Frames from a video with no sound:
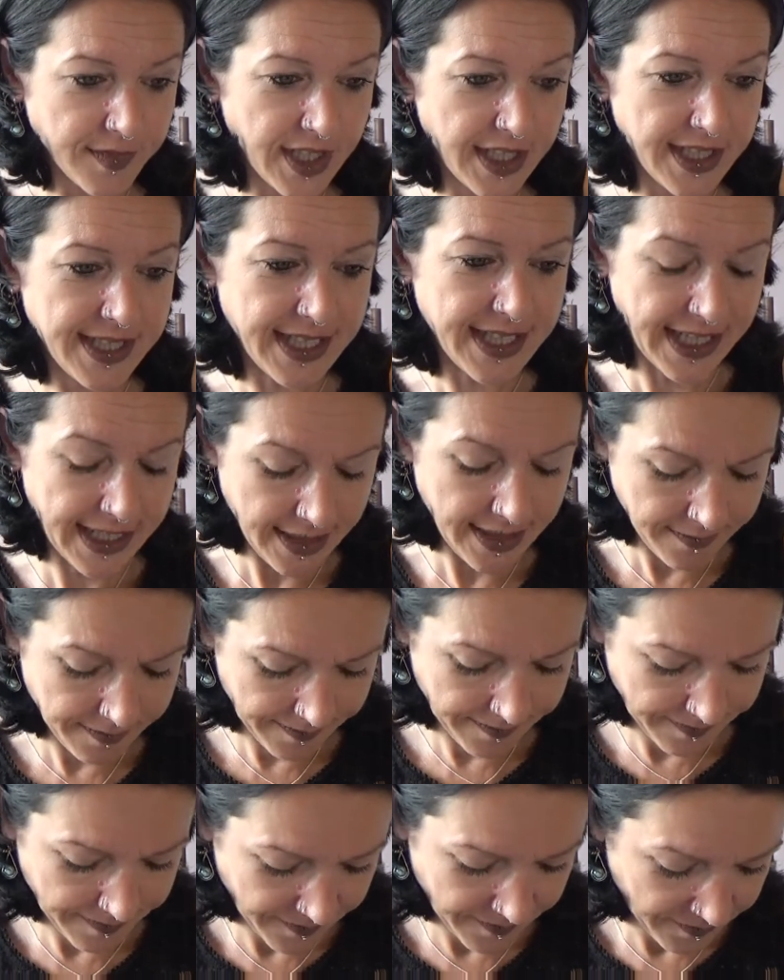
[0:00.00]
staying.
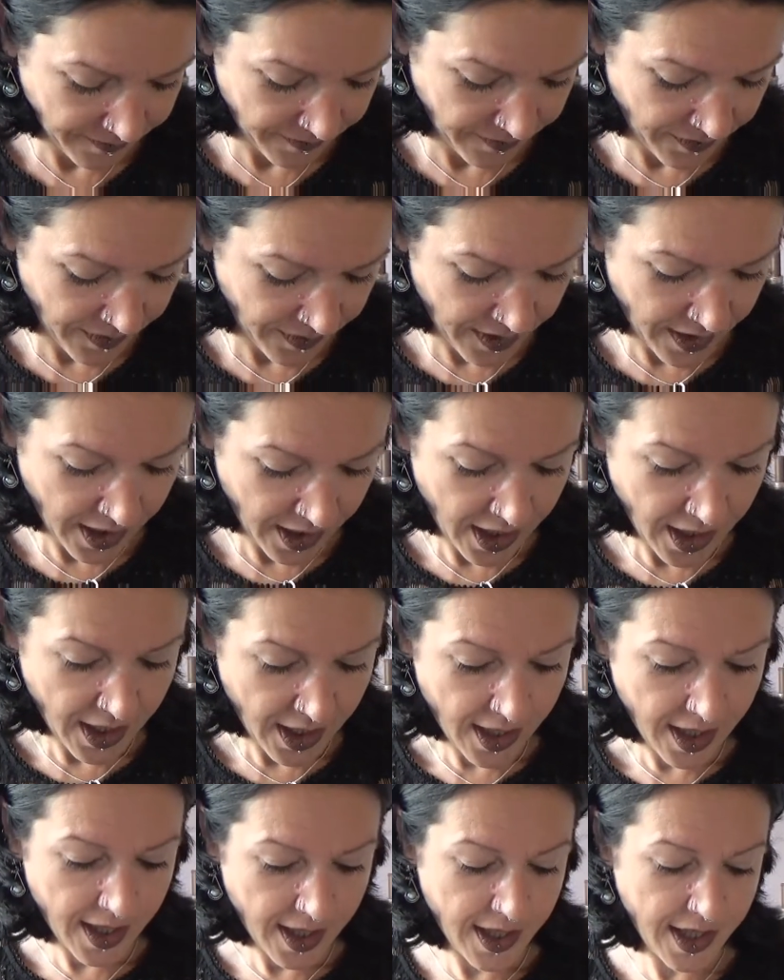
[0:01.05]

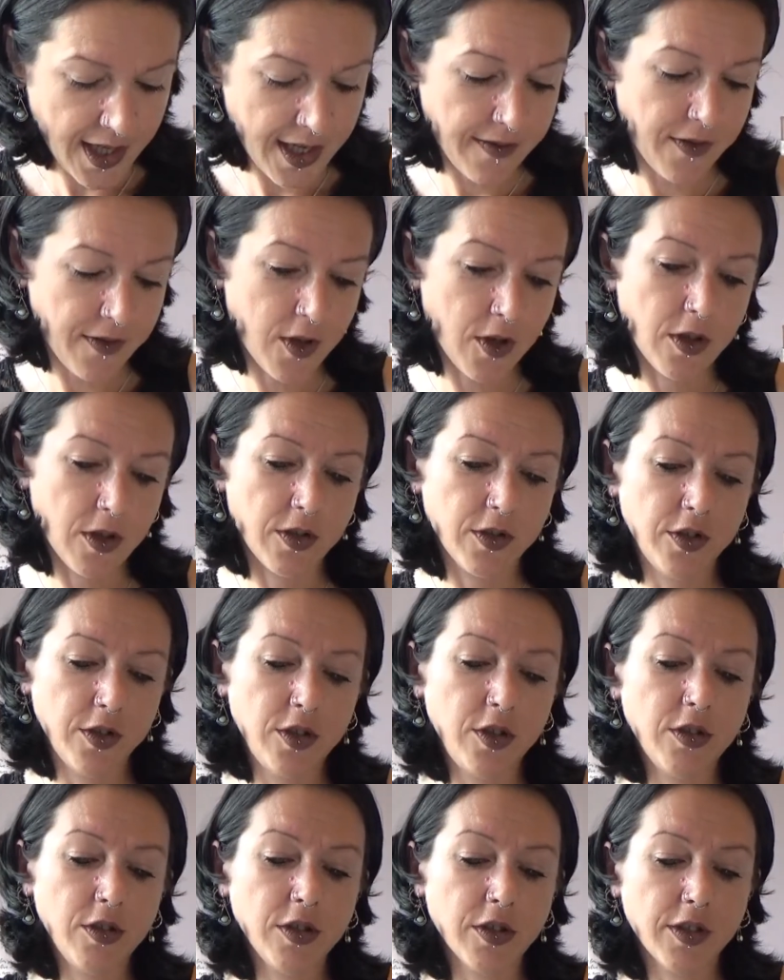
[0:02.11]
I have got
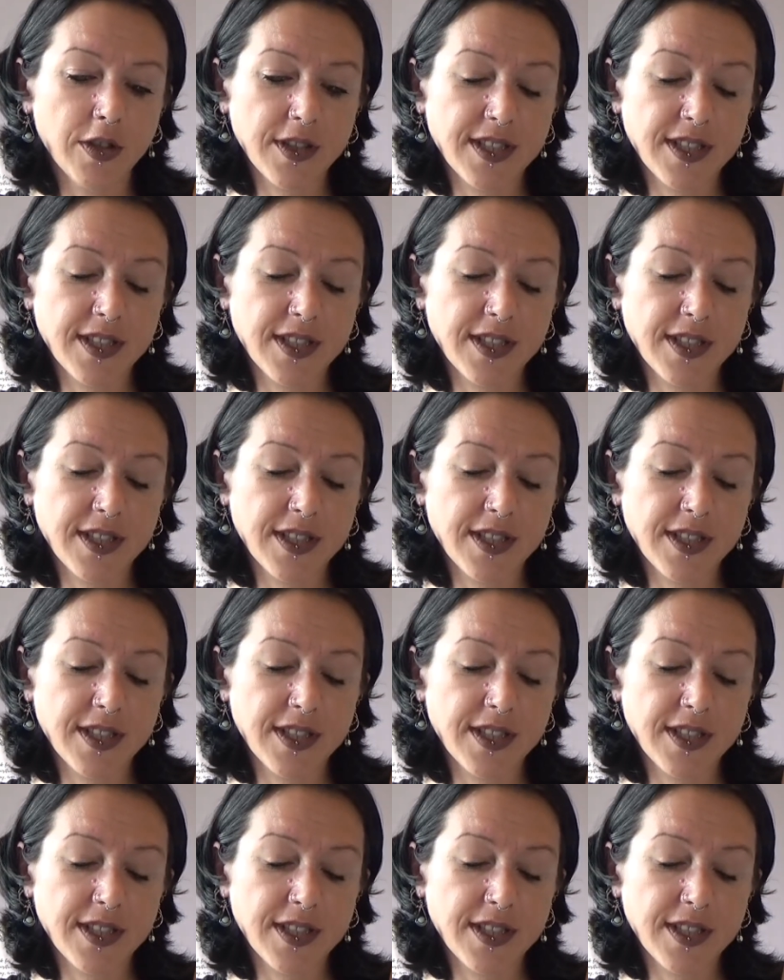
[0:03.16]
New Look